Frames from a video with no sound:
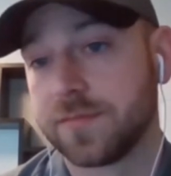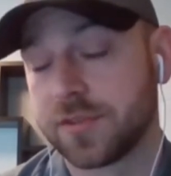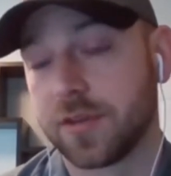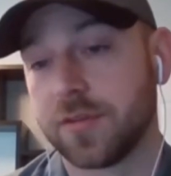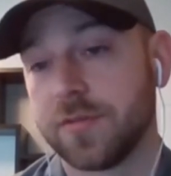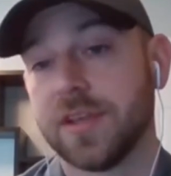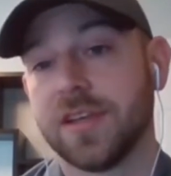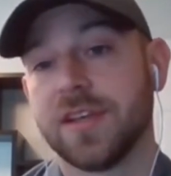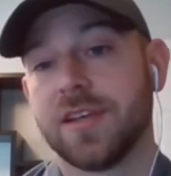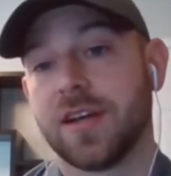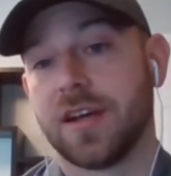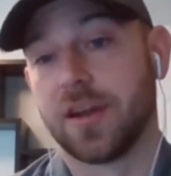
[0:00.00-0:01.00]
So
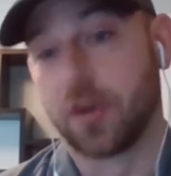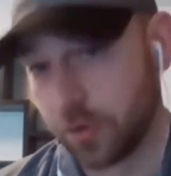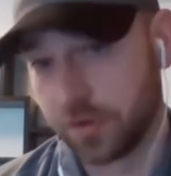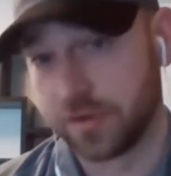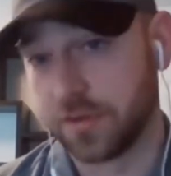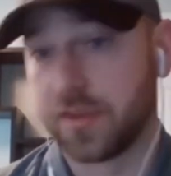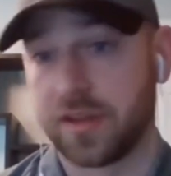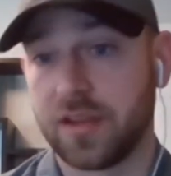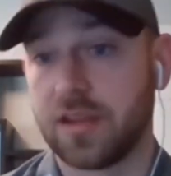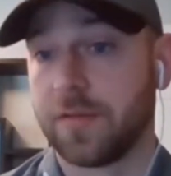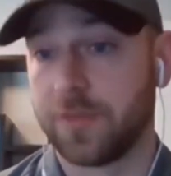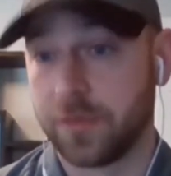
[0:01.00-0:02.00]
according to the
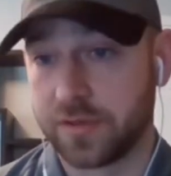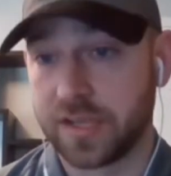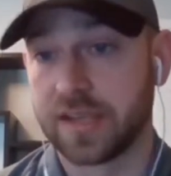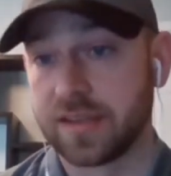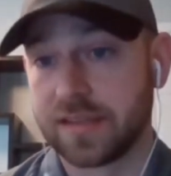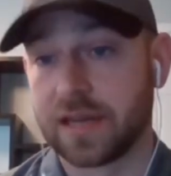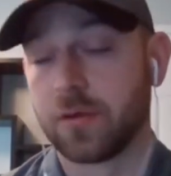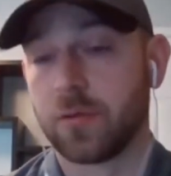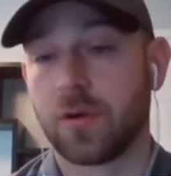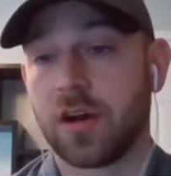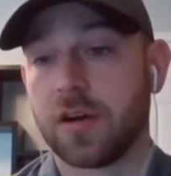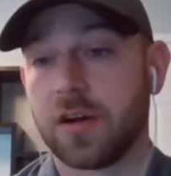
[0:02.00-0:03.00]
city, if you're taking down a
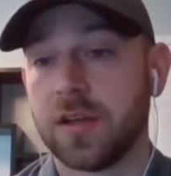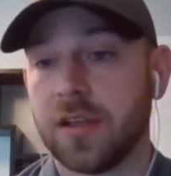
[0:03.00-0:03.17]
wall,